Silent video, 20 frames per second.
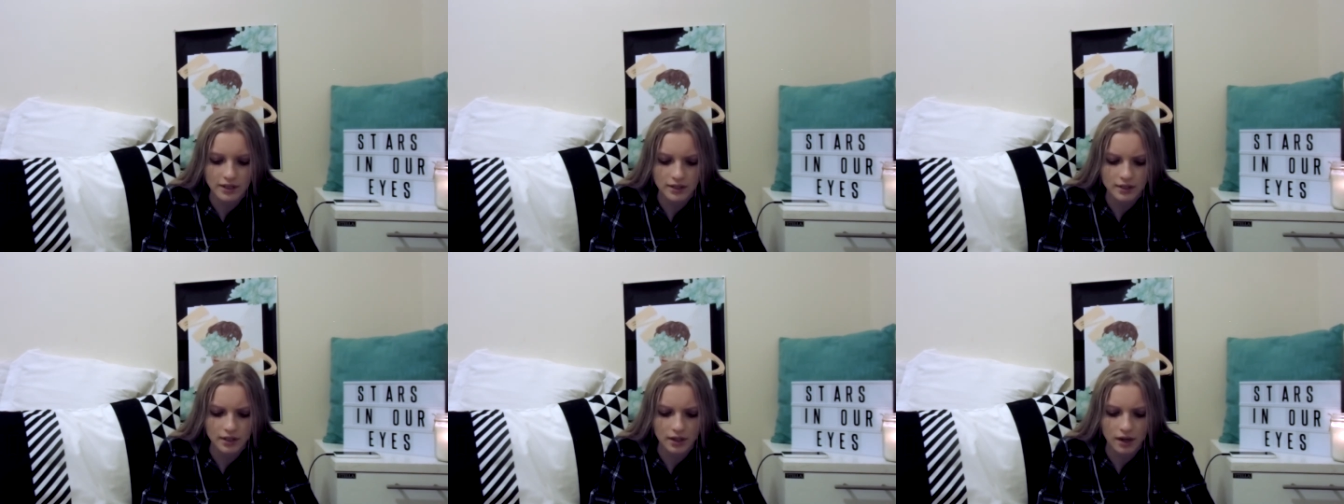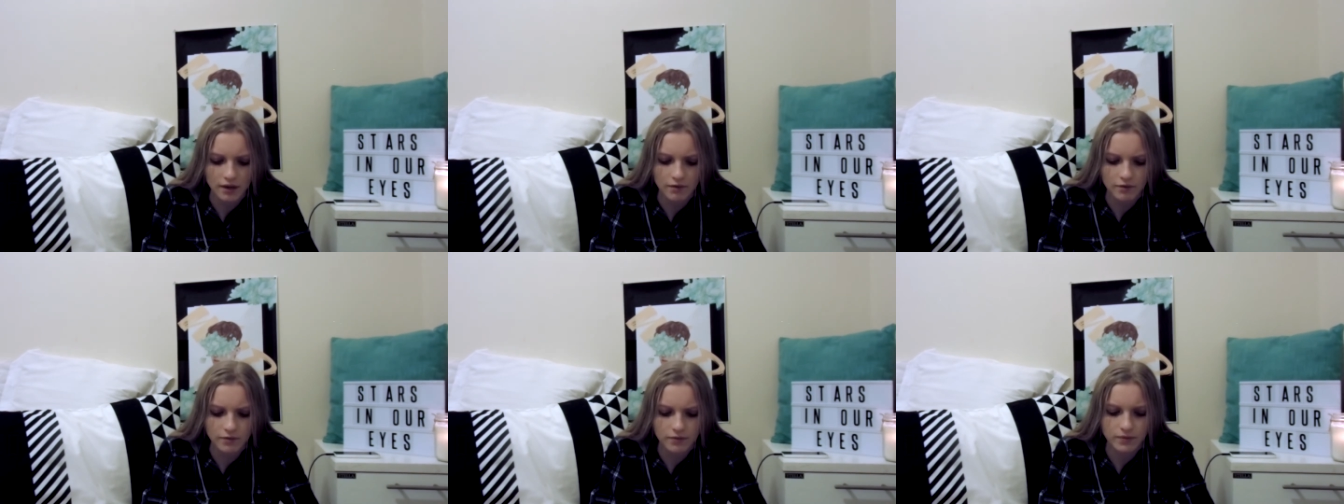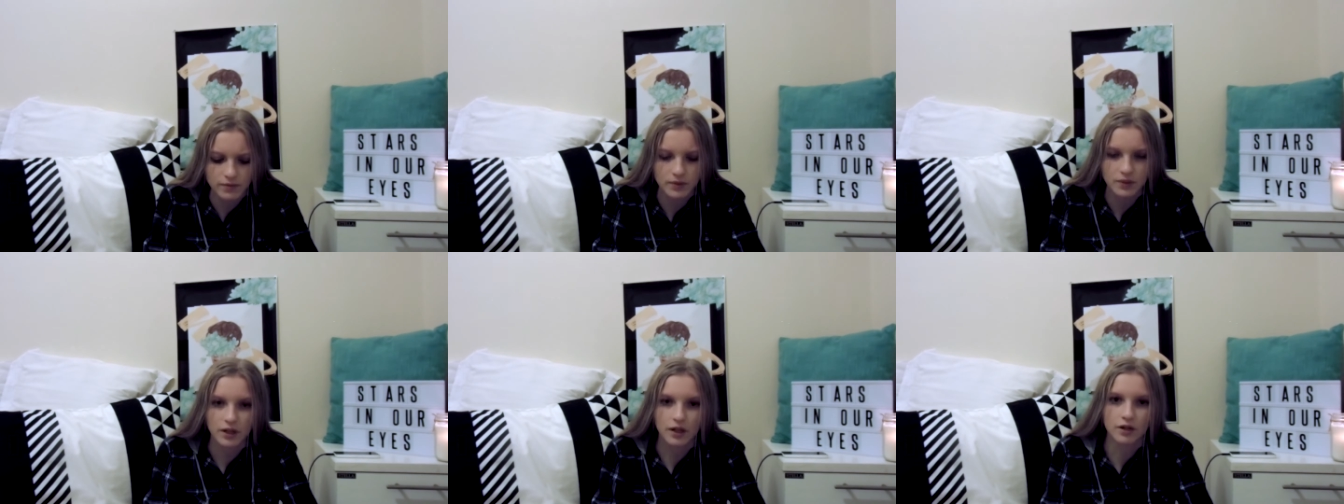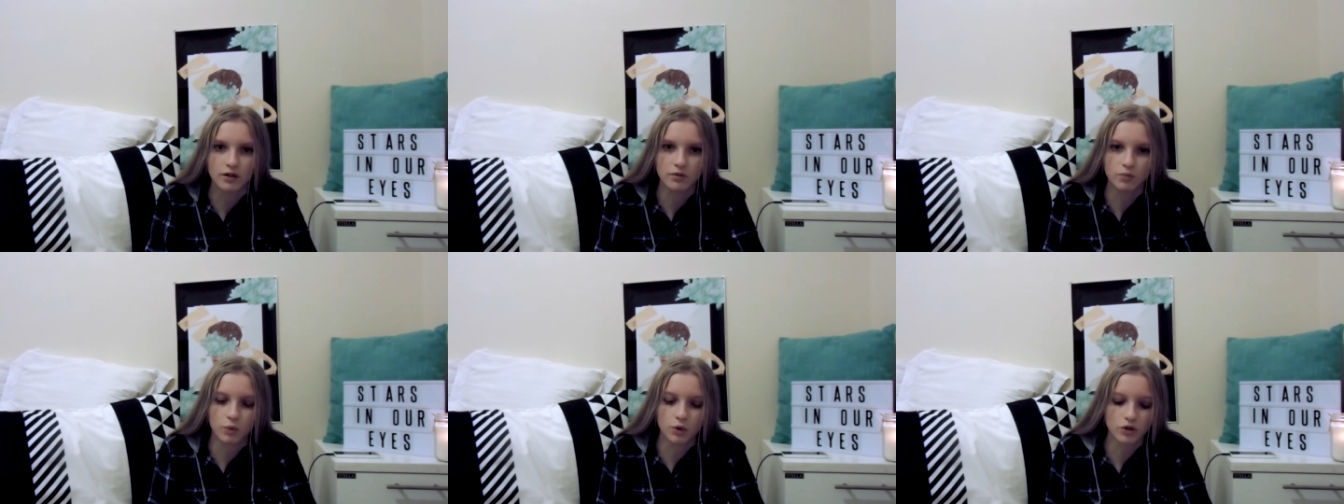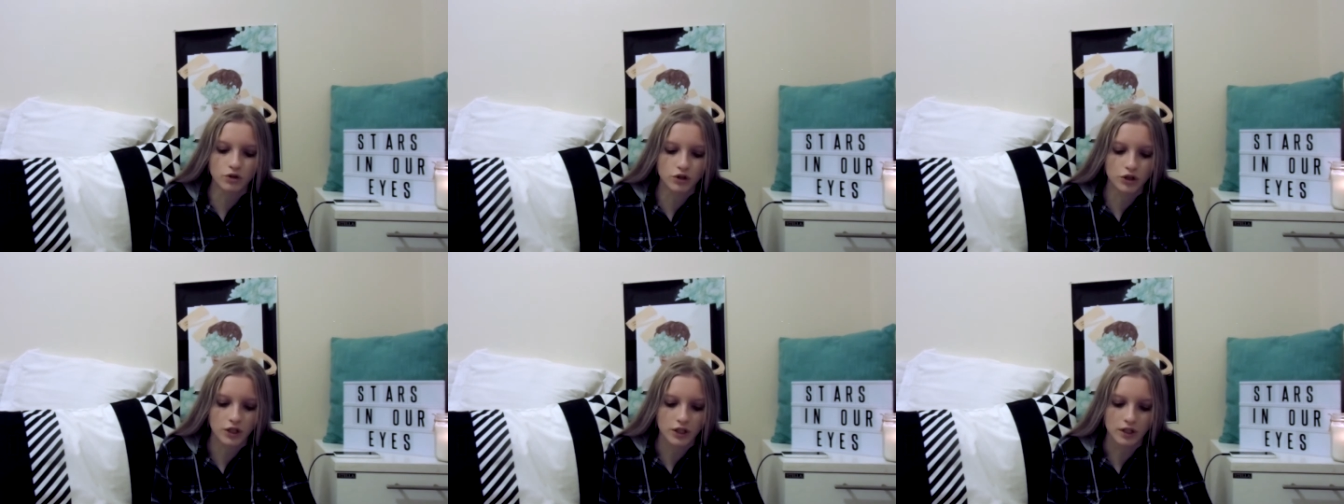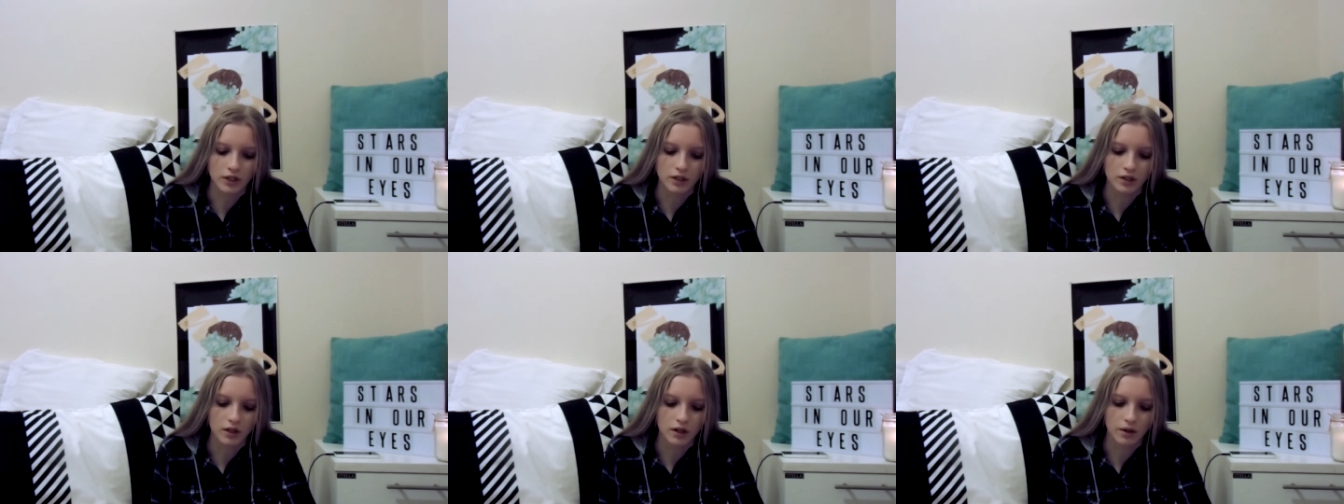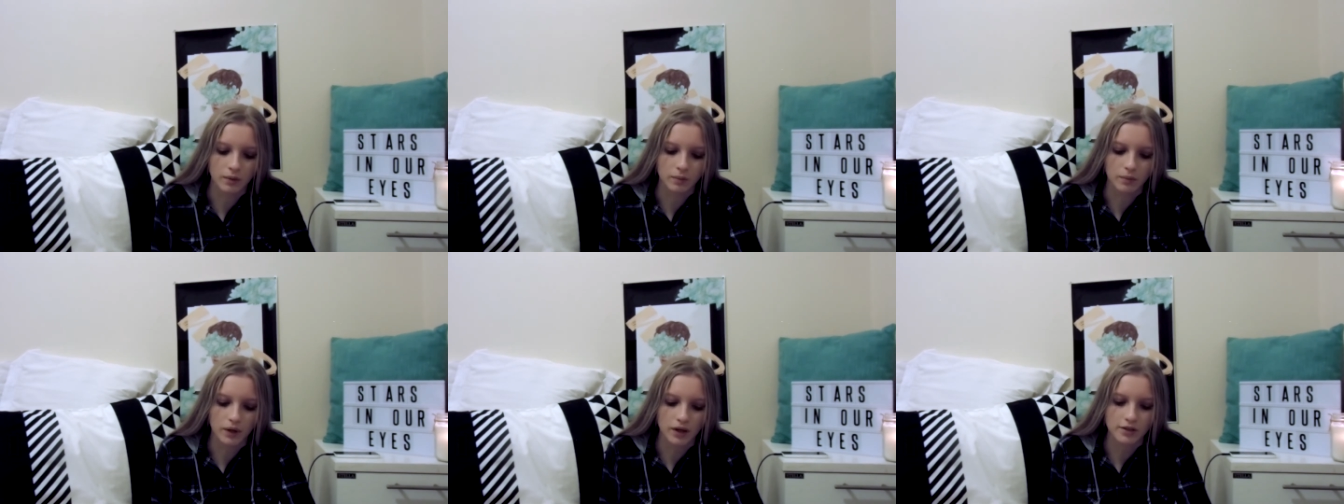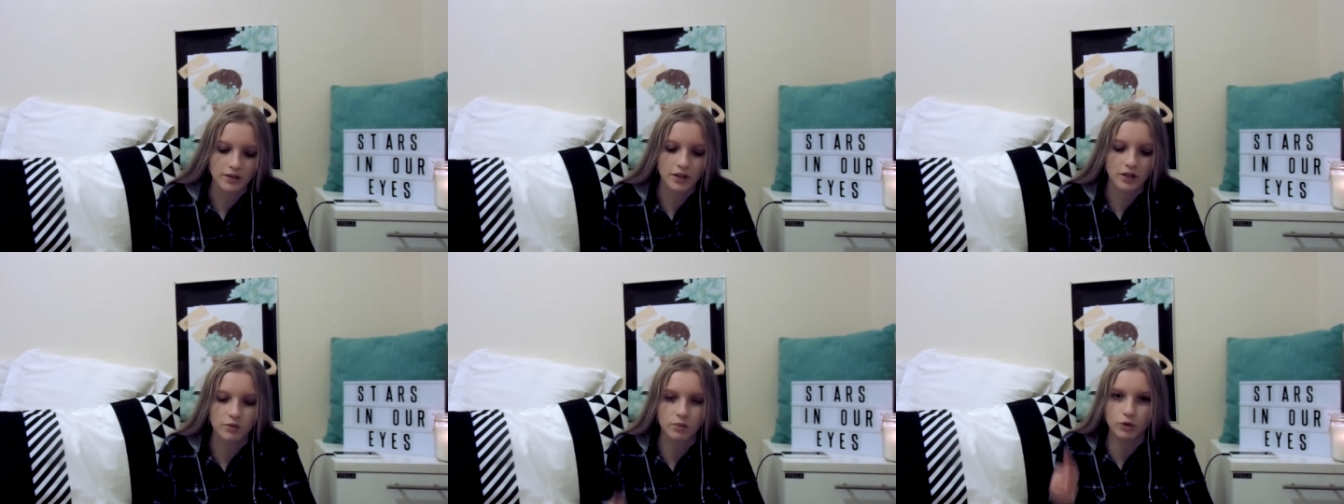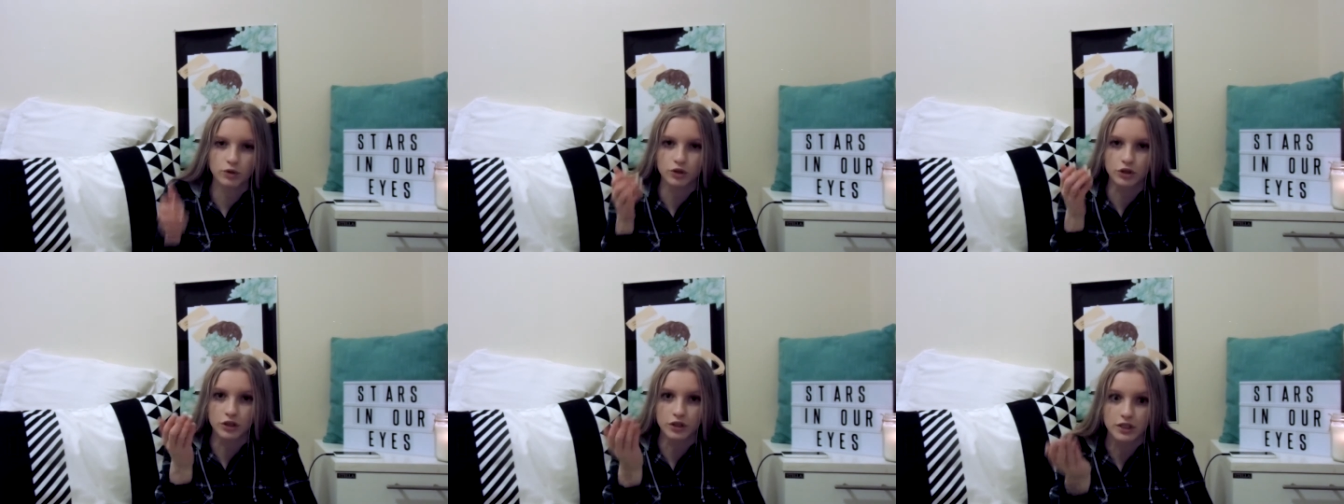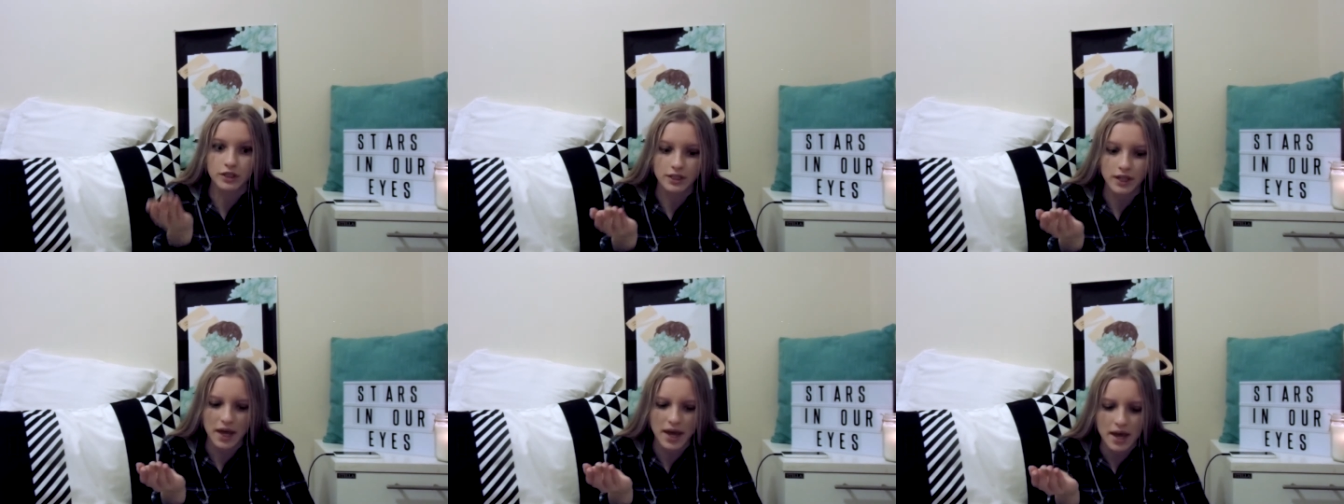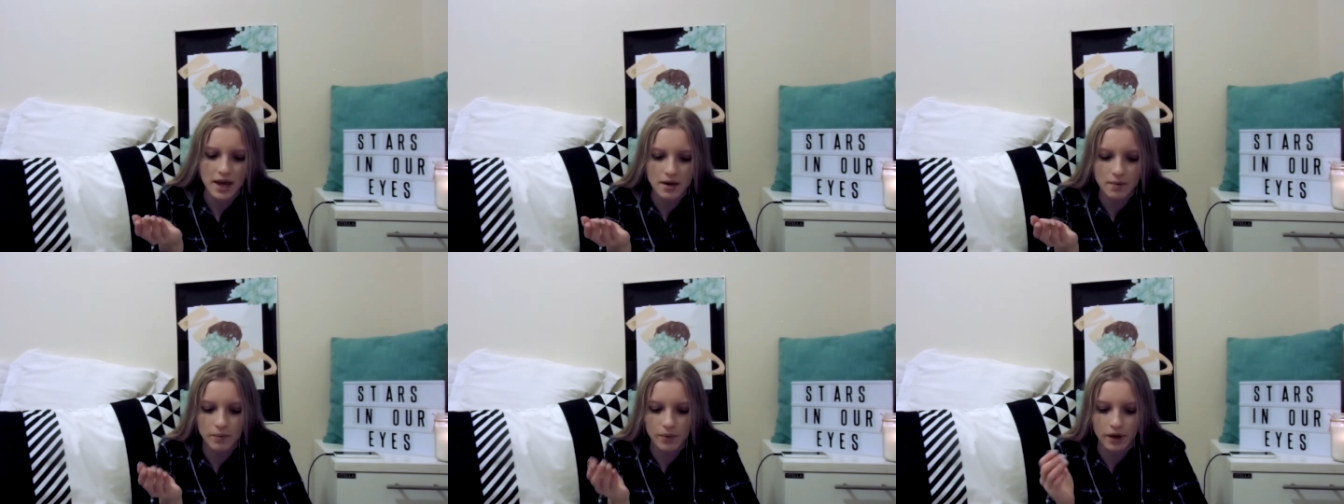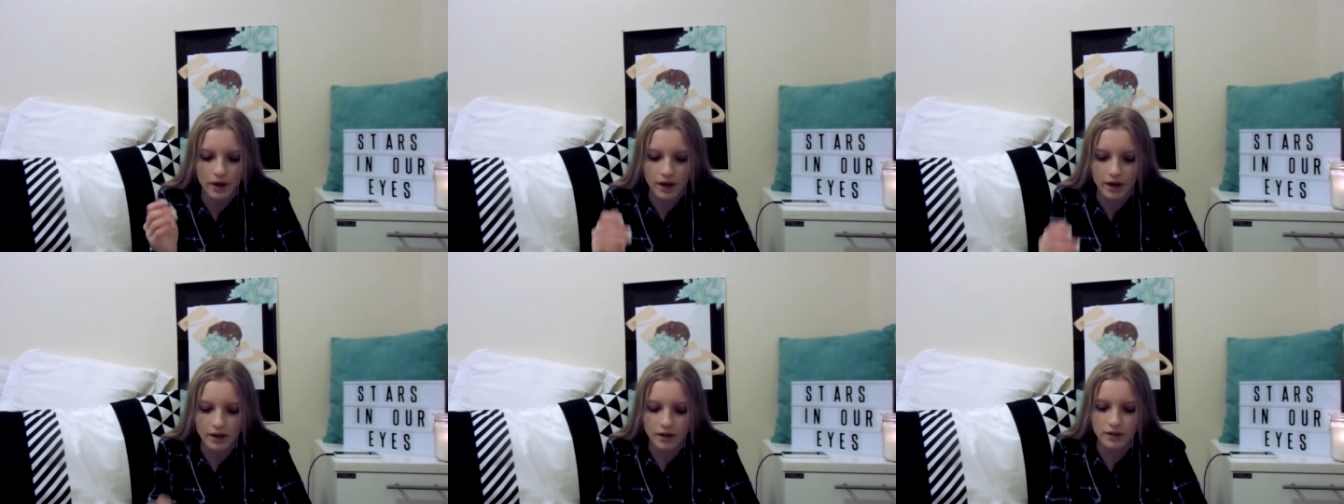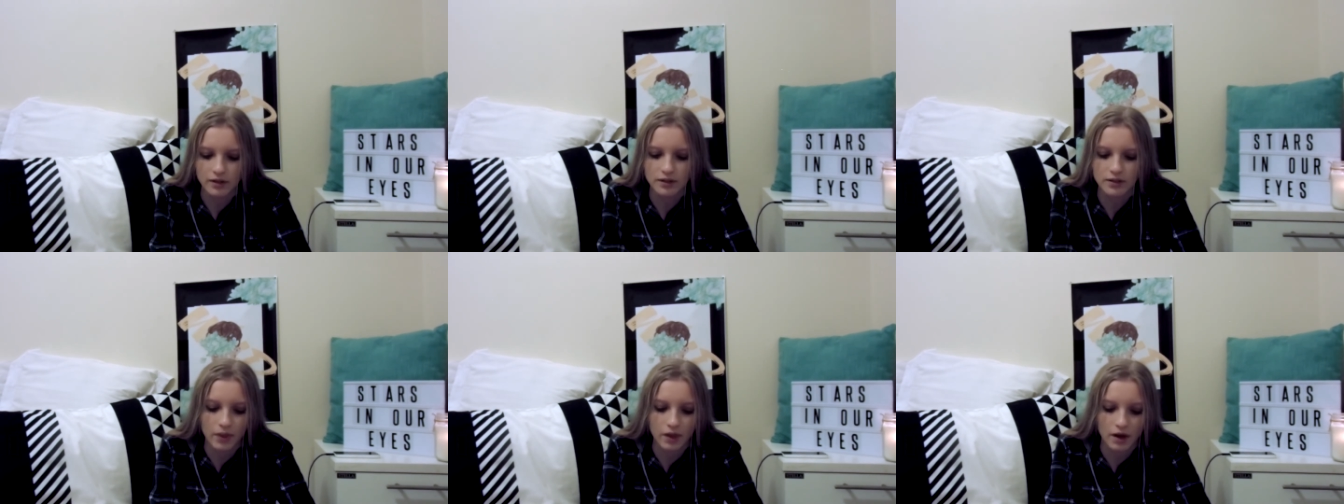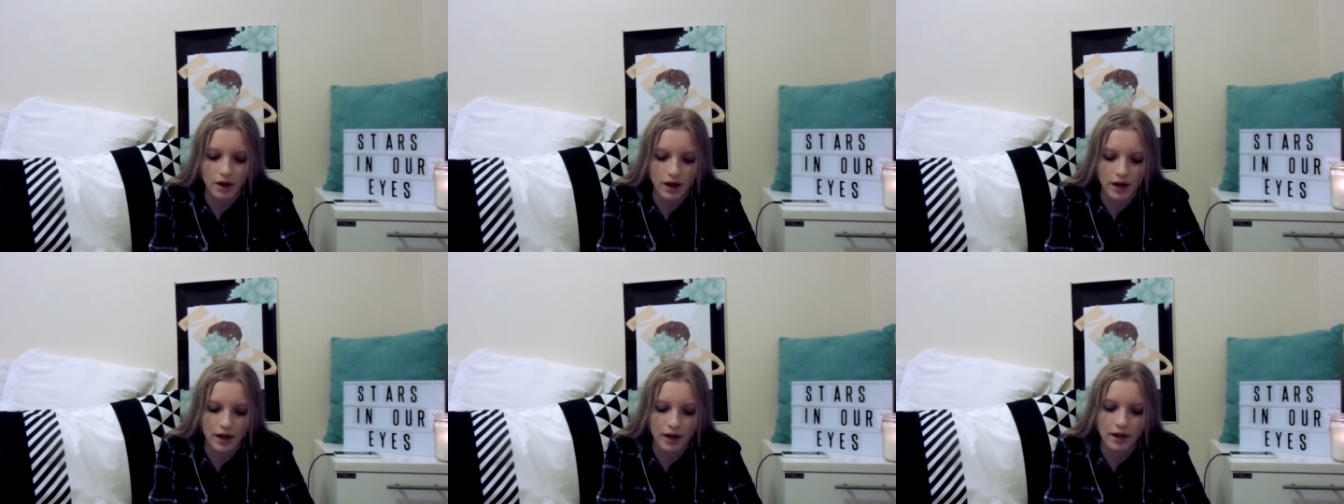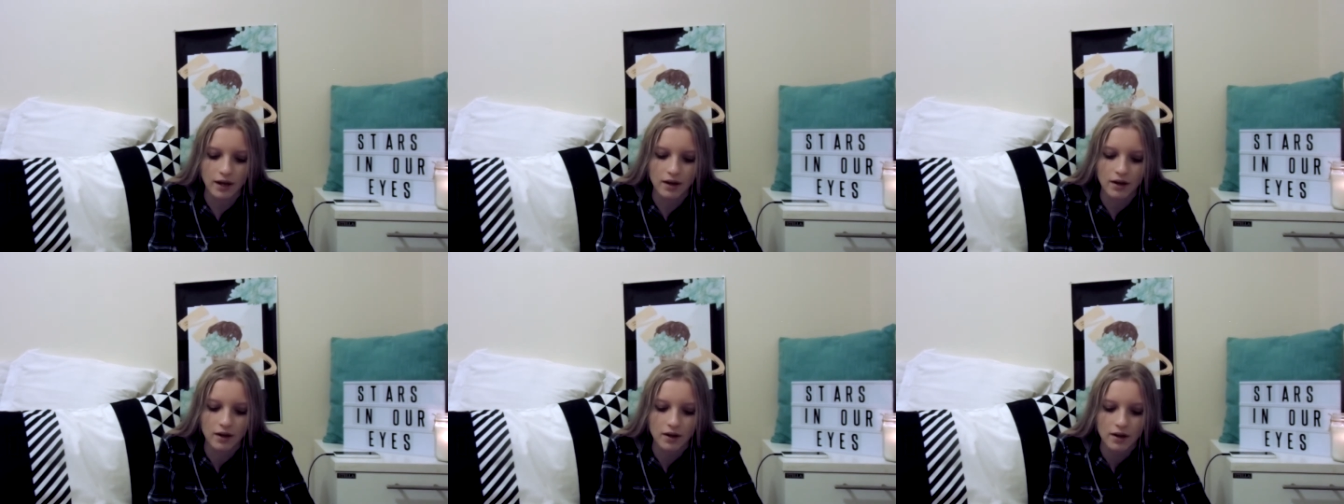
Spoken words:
I've started watching Scam, and I